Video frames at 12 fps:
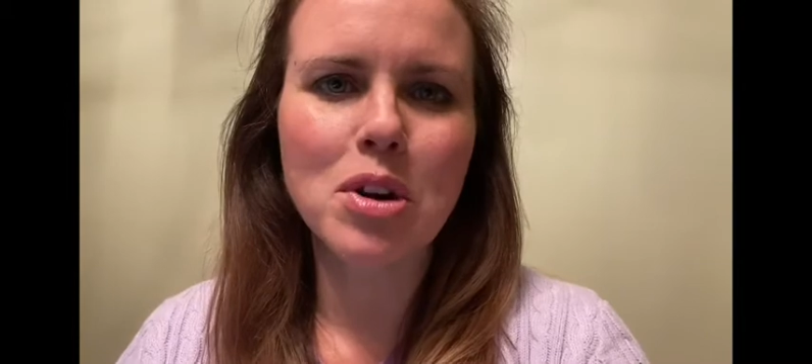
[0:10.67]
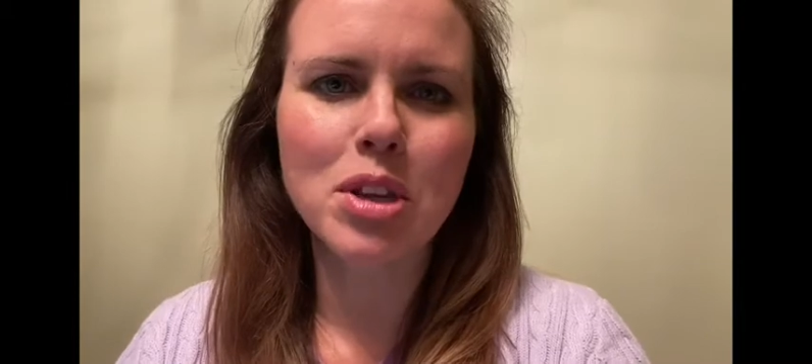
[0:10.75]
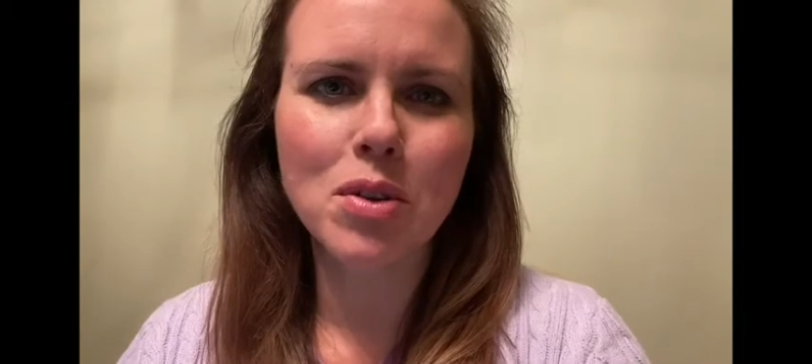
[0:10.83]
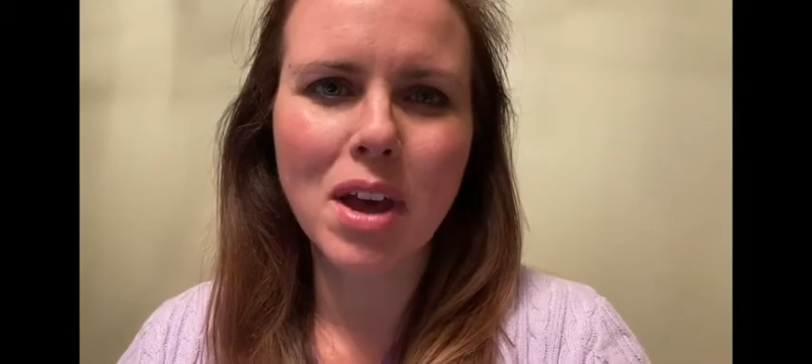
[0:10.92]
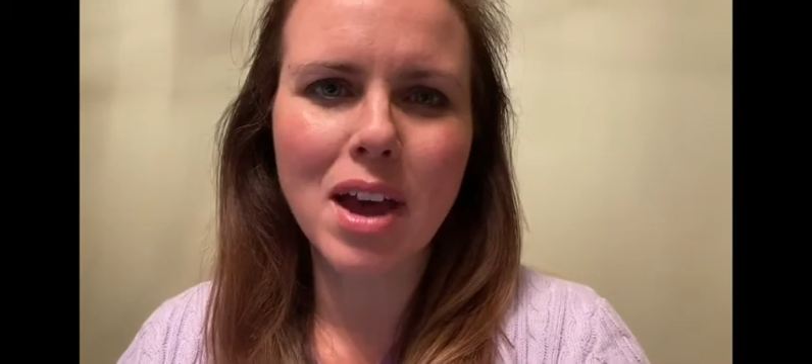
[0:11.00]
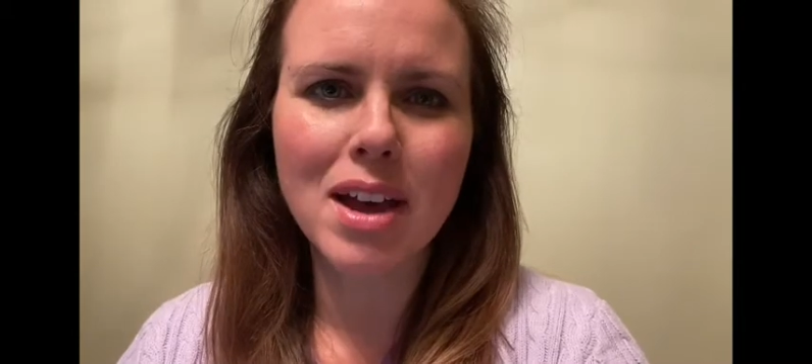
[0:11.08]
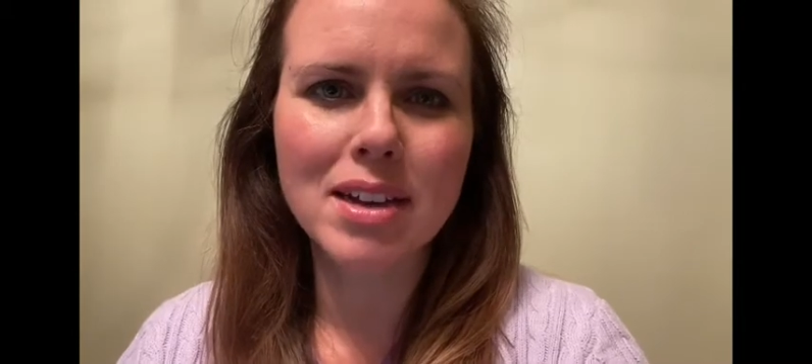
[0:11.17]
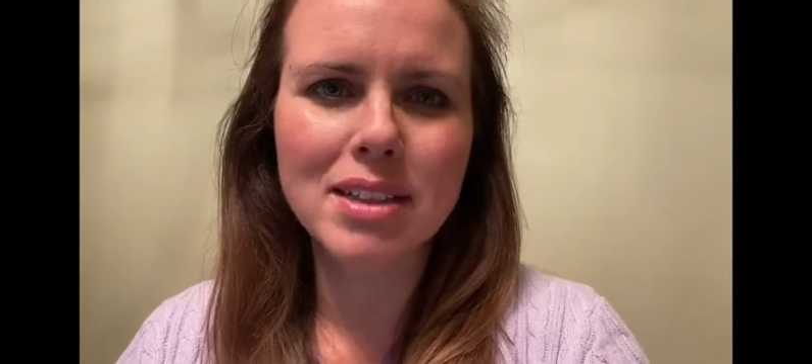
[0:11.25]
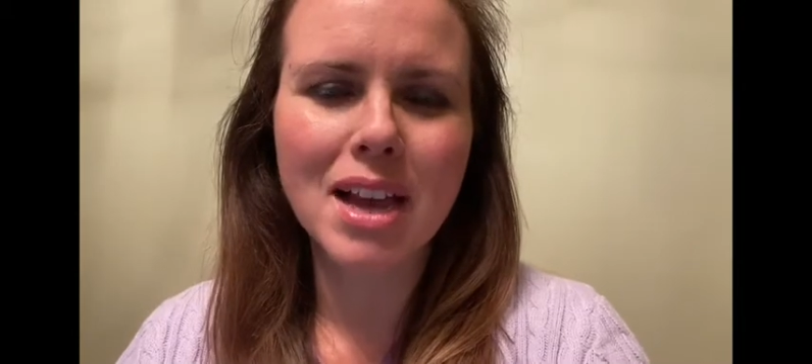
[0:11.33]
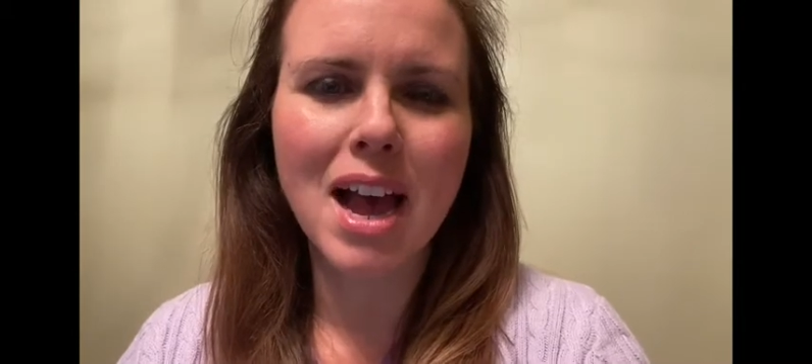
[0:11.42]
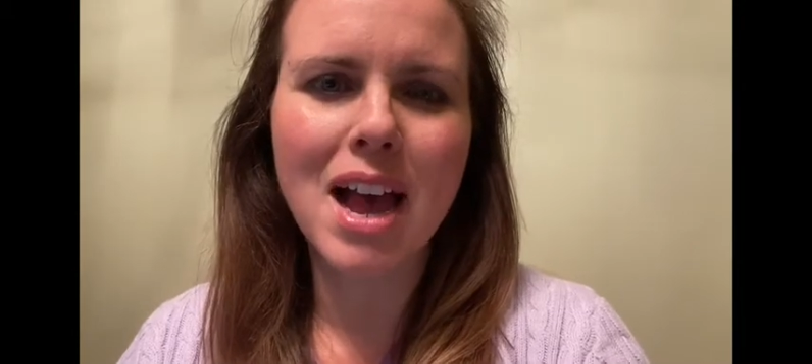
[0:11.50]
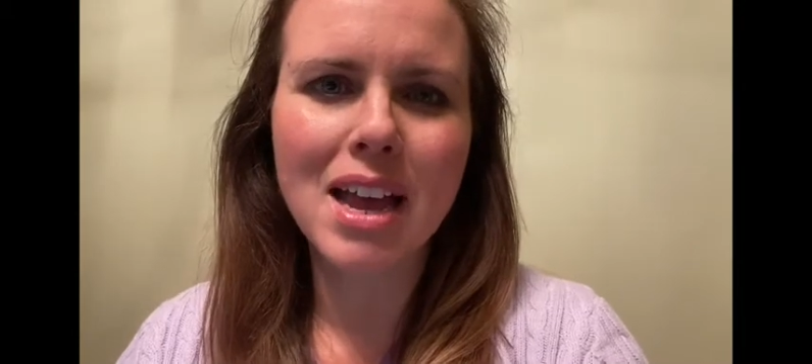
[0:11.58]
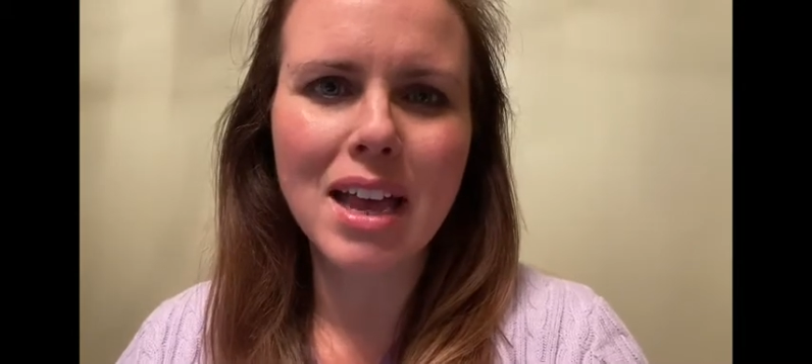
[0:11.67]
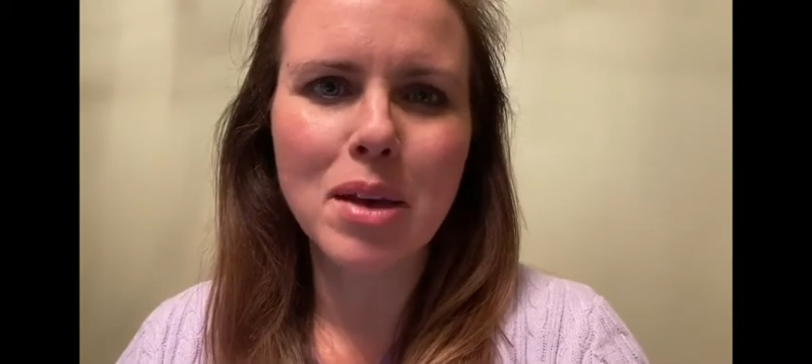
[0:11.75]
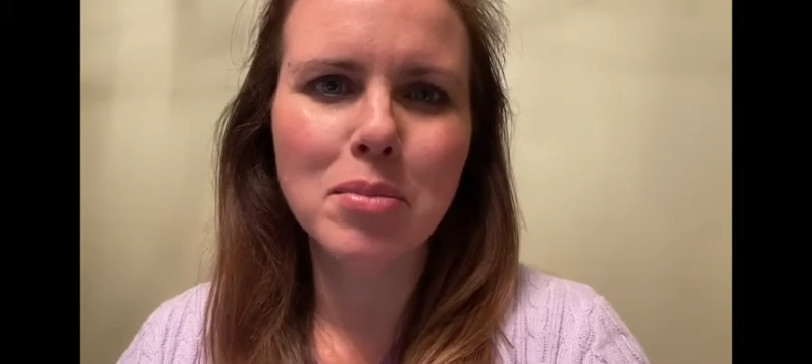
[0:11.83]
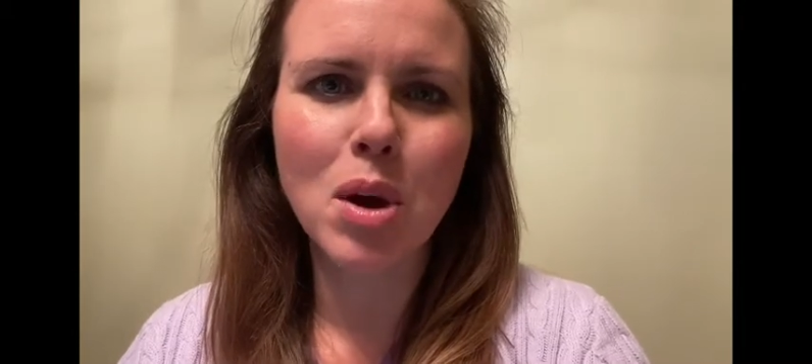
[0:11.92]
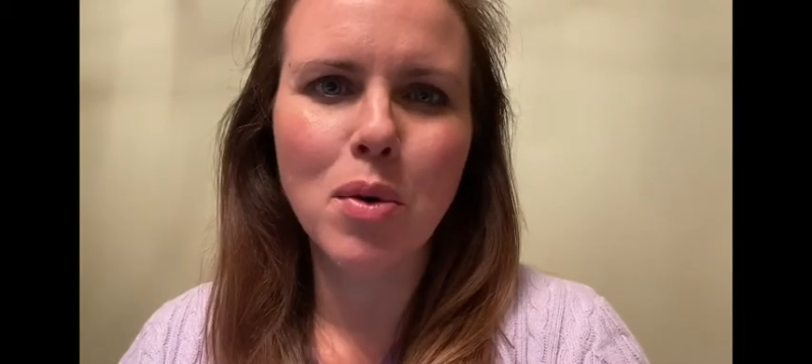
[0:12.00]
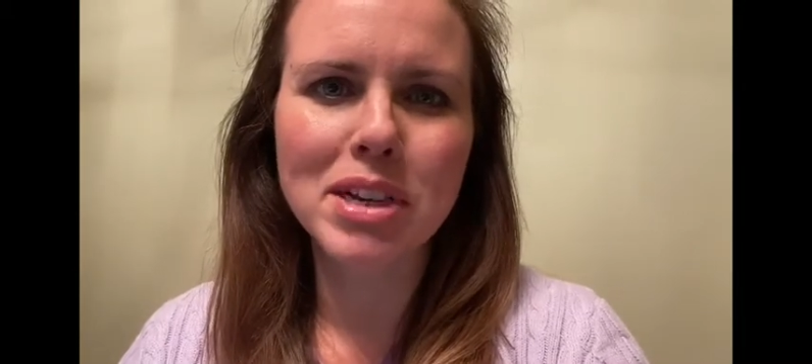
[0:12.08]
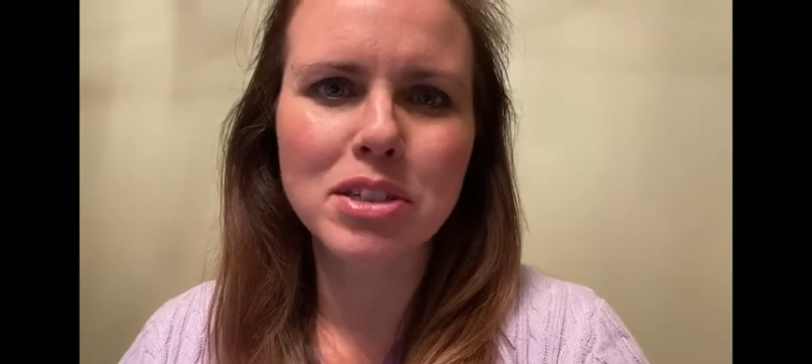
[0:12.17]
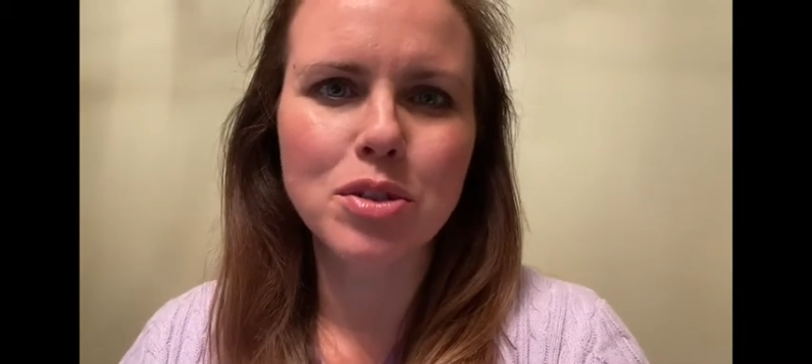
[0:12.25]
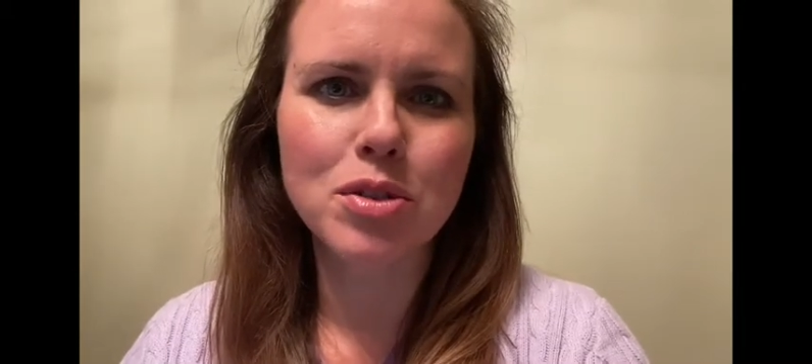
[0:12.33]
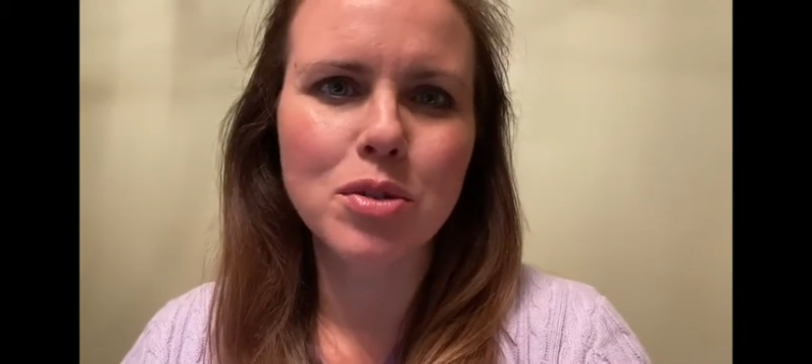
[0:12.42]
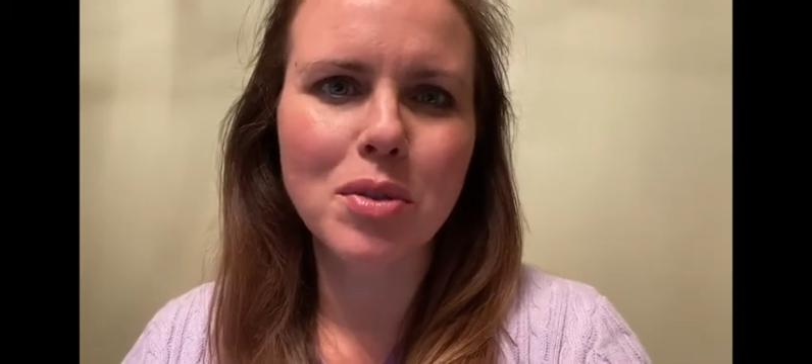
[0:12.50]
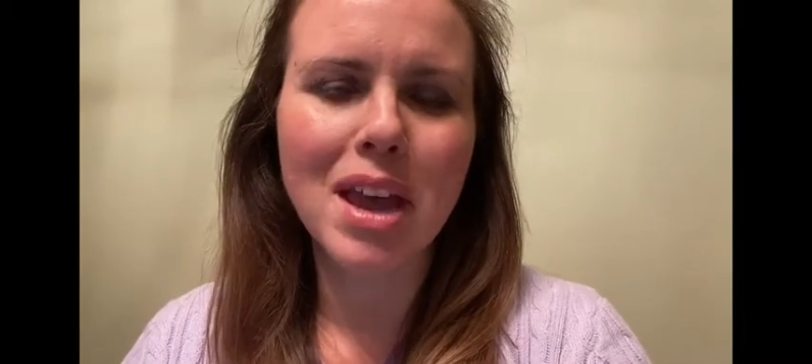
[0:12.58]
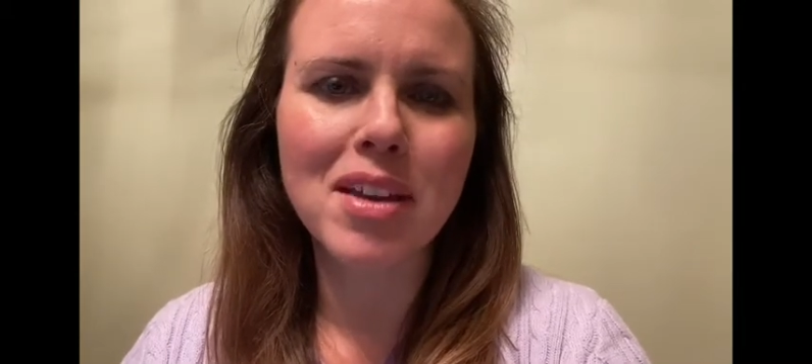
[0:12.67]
you guys, I am going to do